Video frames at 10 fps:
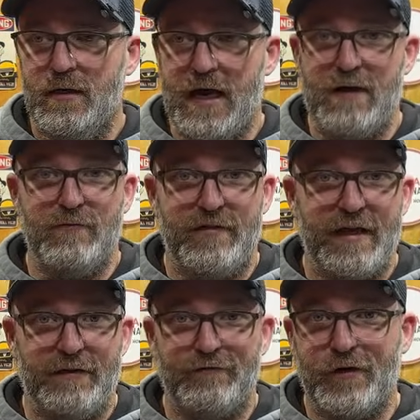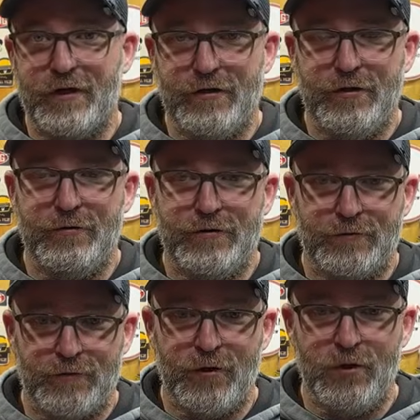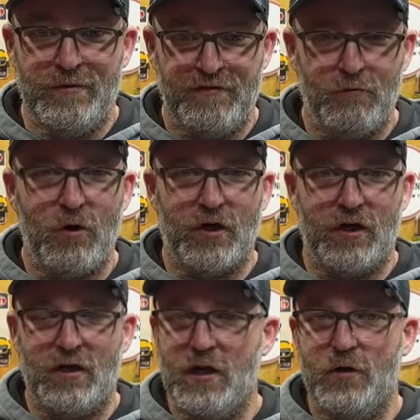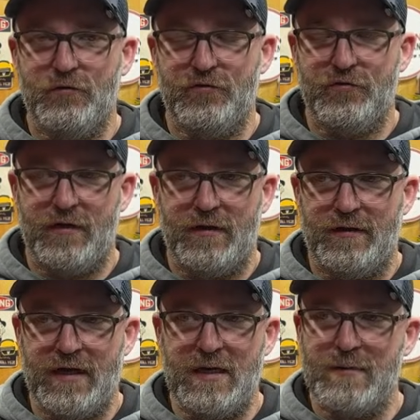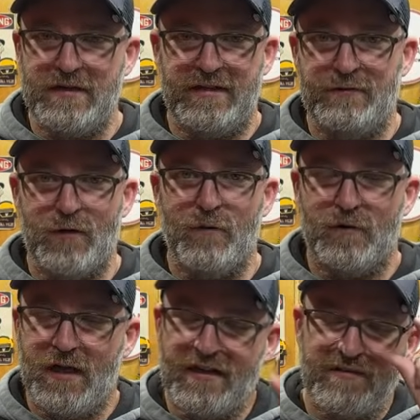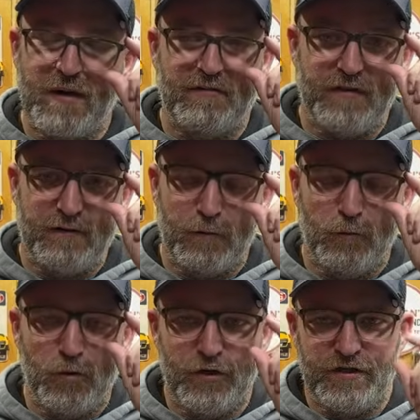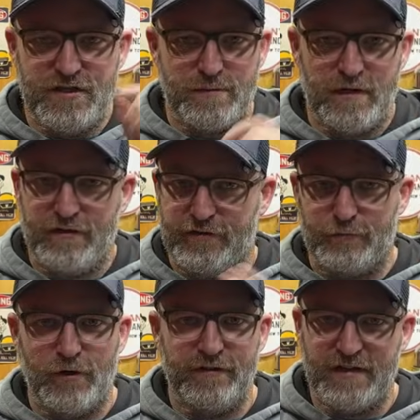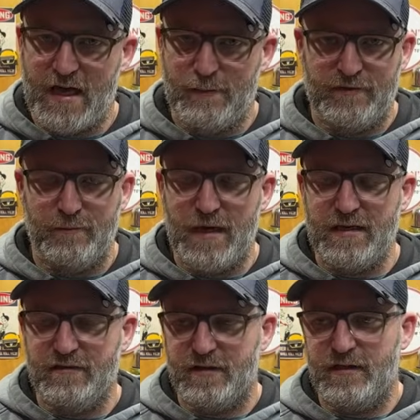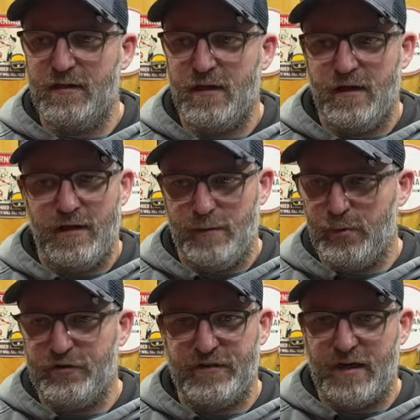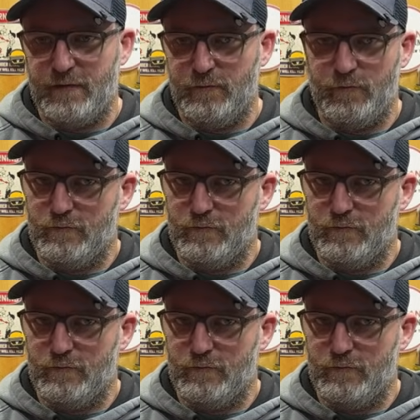everything in front of you in your room. If you're working close, the M18 Rover light's my favorite one just because the runtime is amazing and it puts out